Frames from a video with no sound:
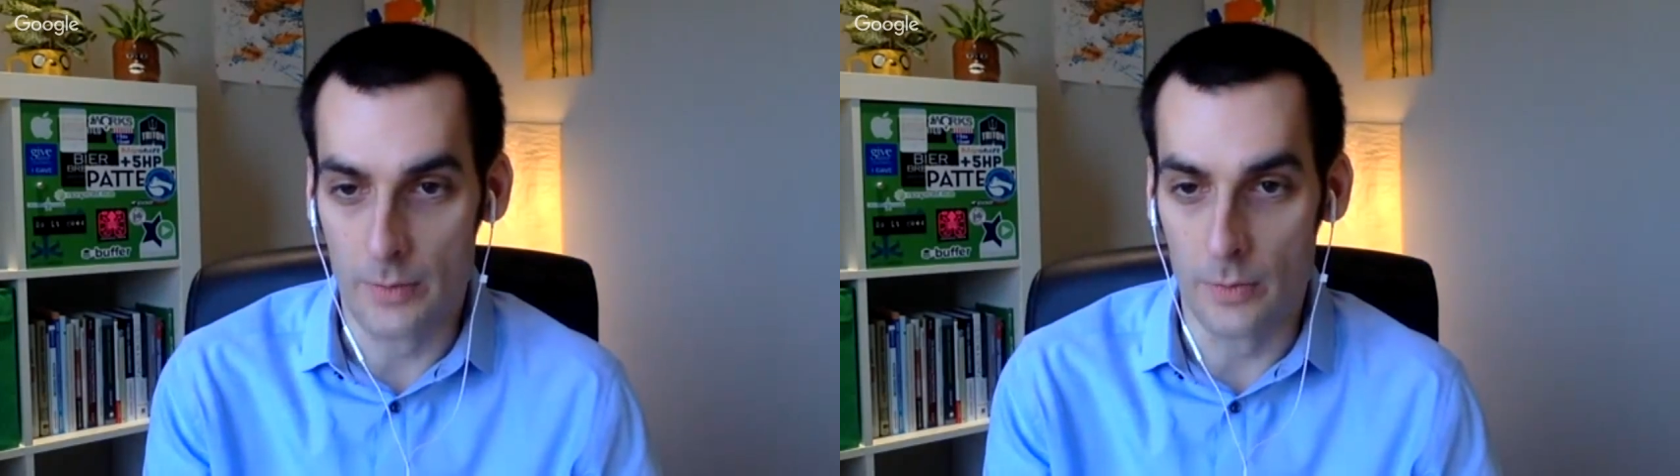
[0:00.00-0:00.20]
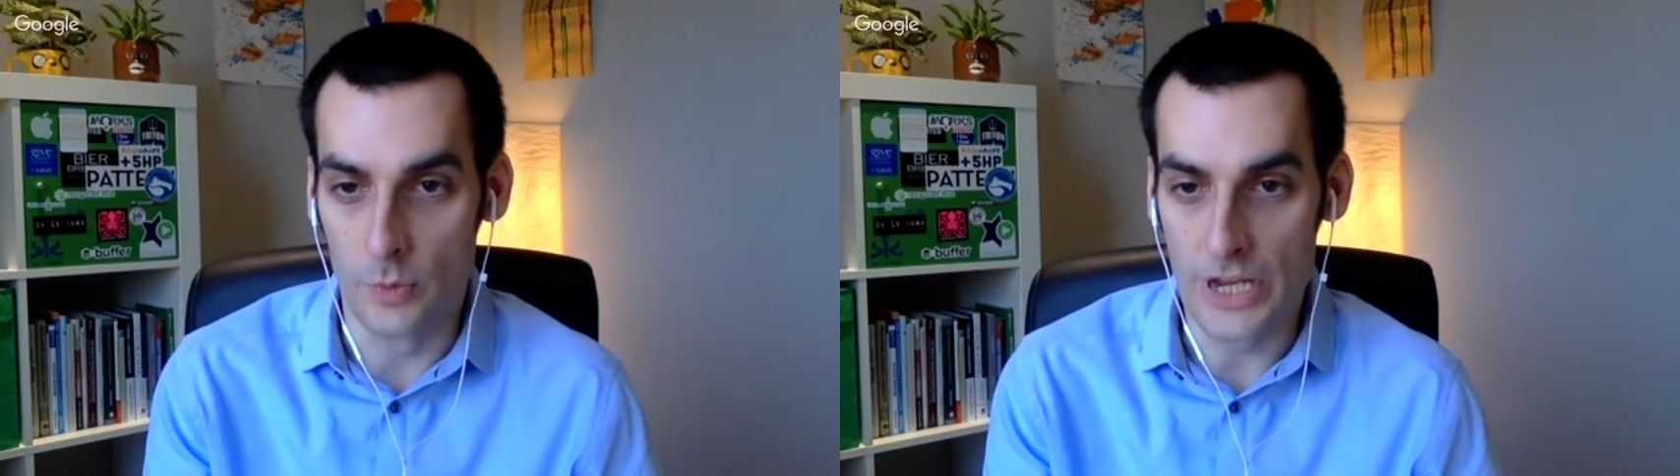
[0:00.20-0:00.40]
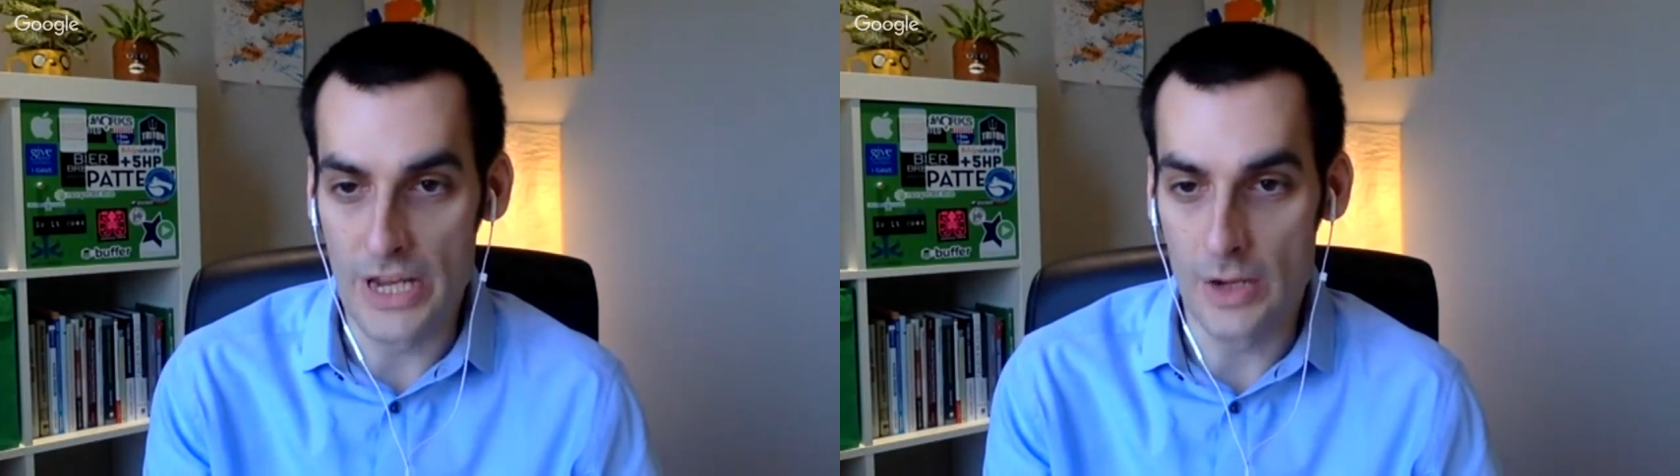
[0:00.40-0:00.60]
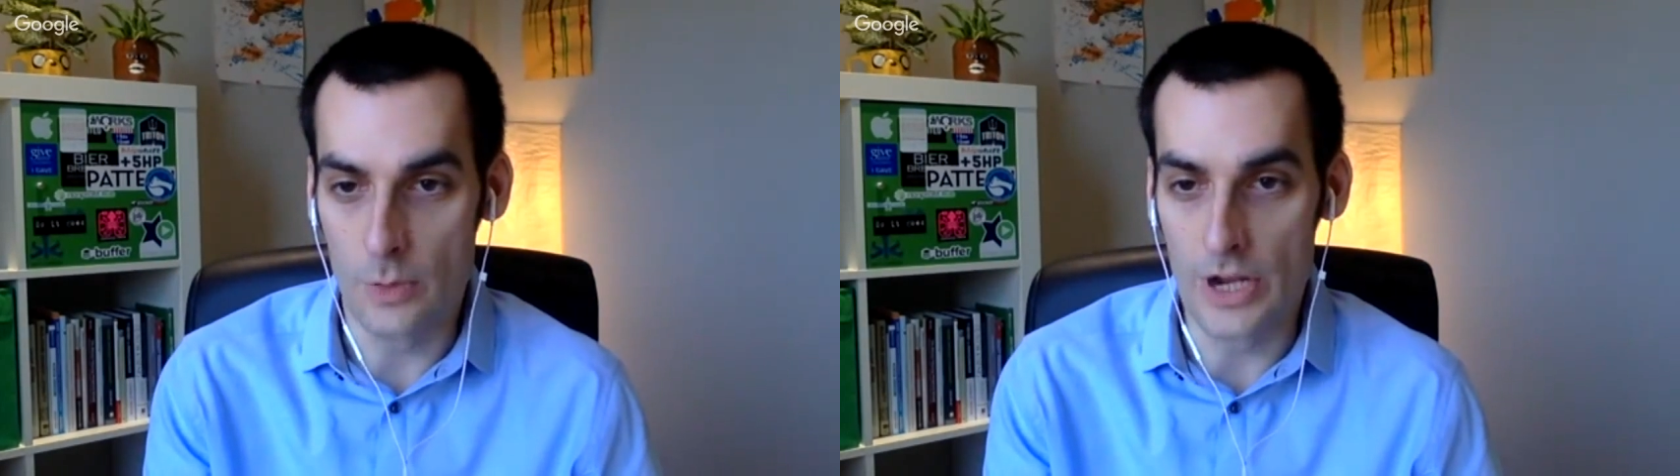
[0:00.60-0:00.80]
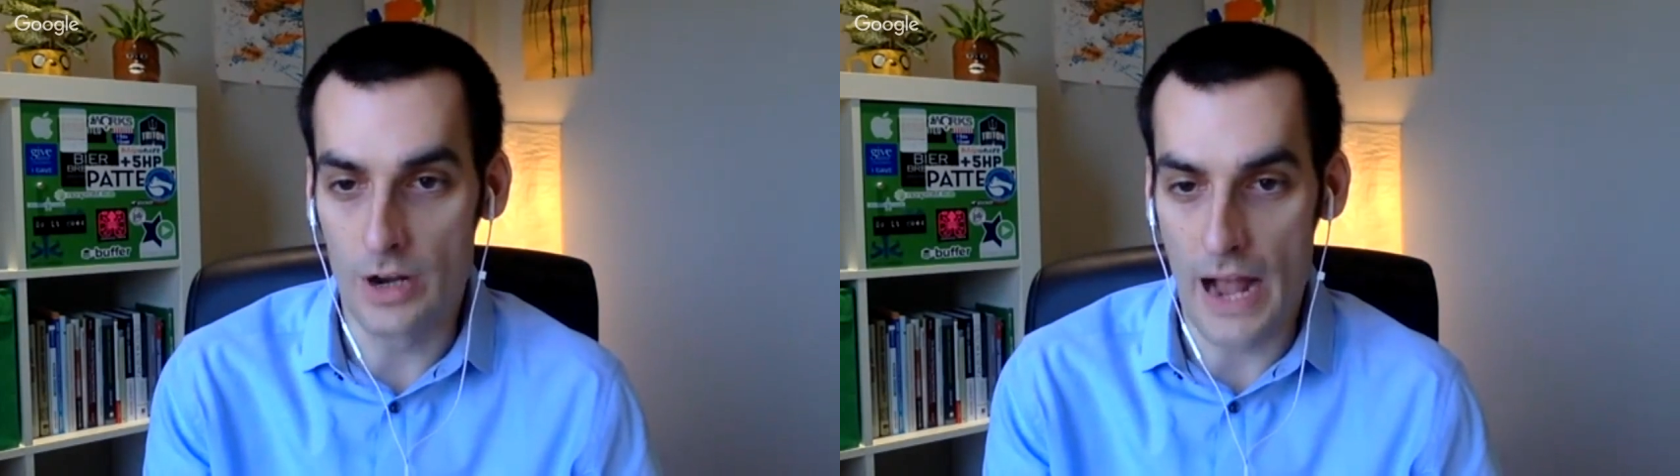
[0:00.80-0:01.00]

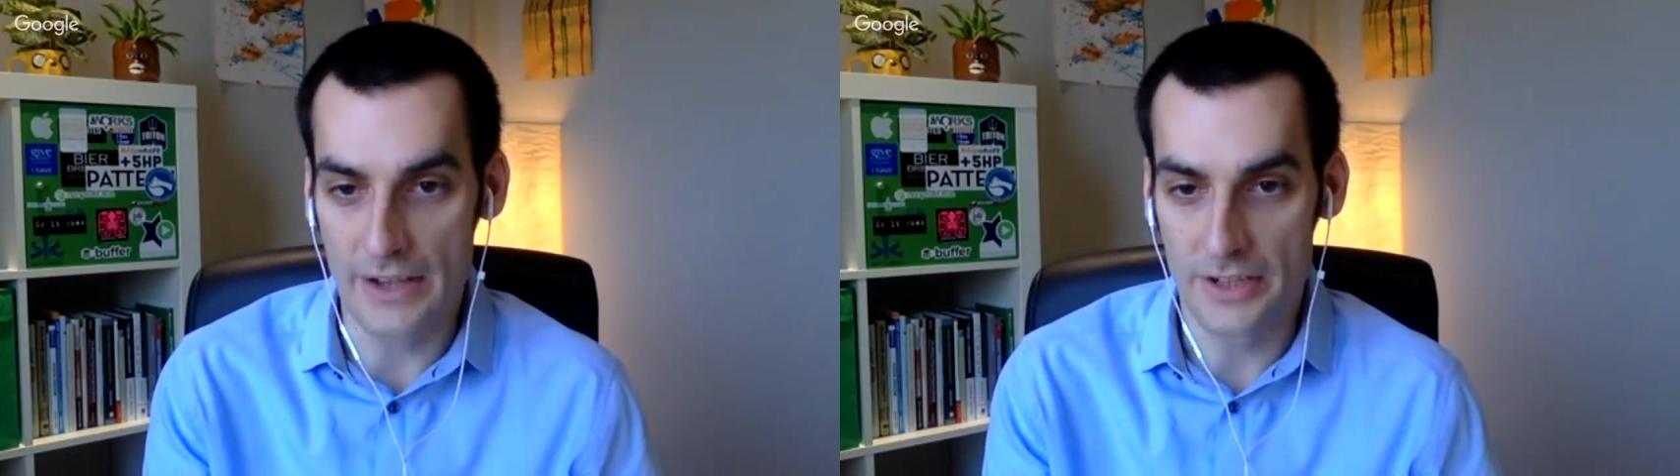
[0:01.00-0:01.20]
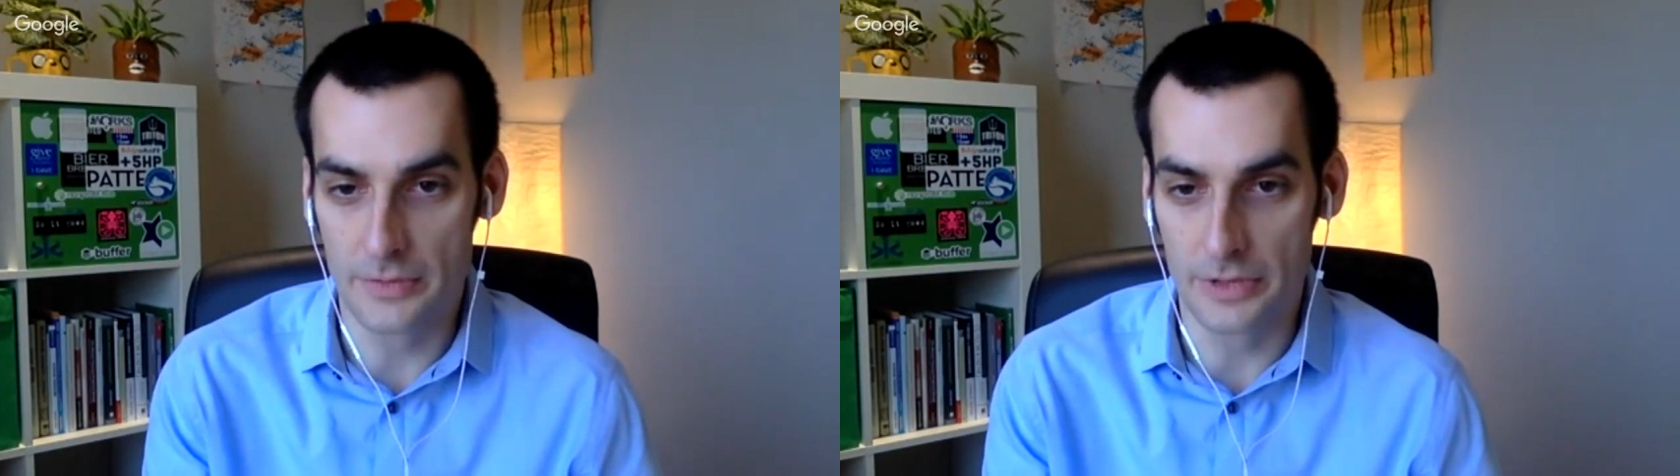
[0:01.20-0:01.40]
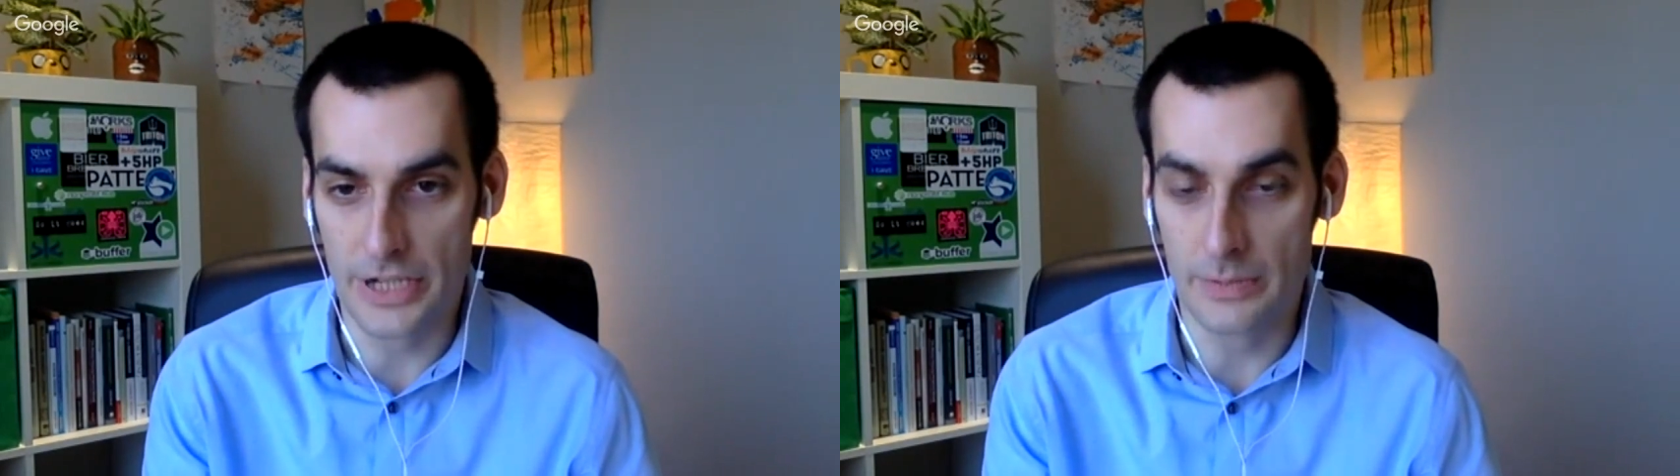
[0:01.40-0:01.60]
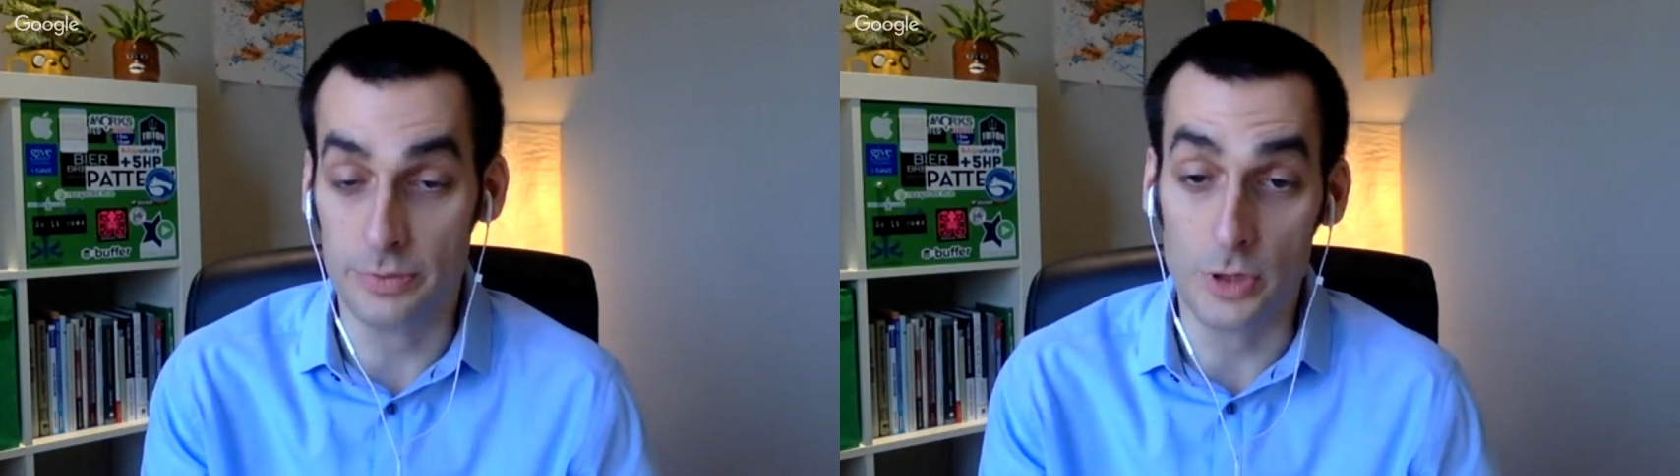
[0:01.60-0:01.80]
We are actively,